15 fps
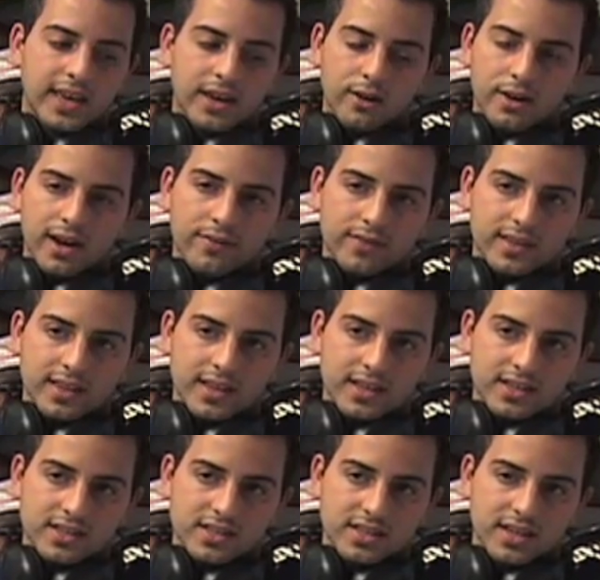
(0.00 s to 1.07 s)
here after
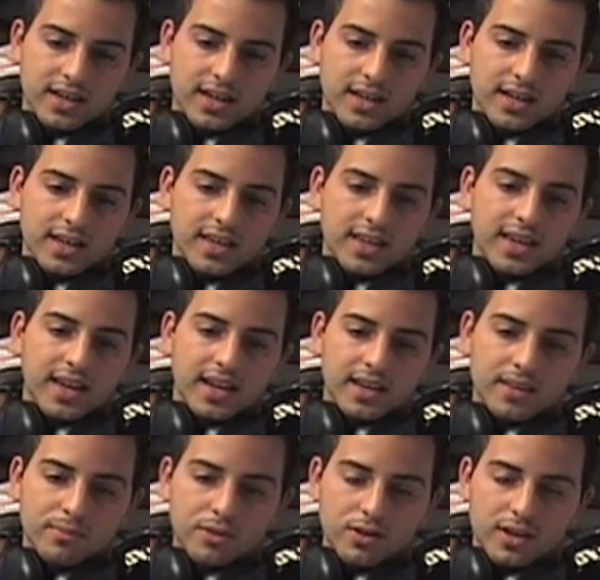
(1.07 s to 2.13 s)
this, get a
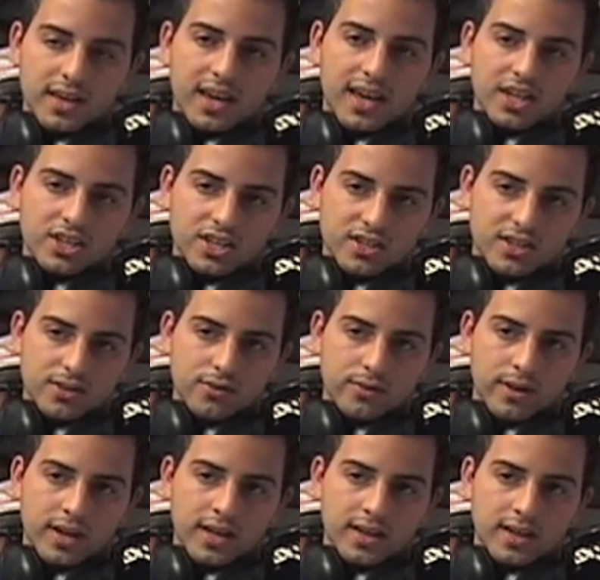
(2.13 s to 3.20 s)
communication
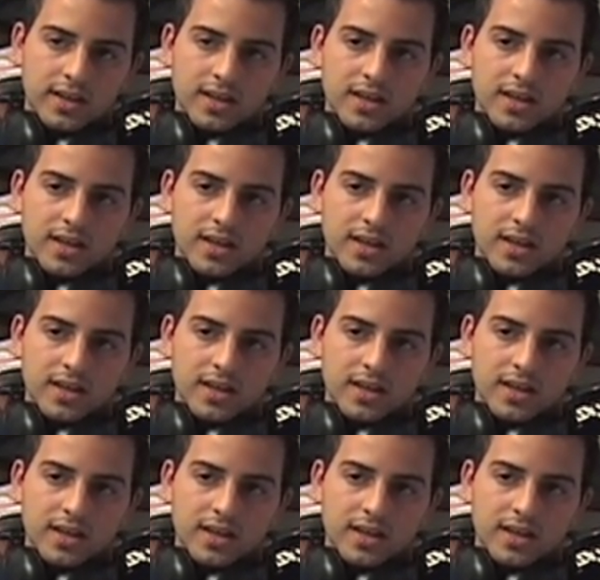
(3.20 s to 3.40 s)
degree,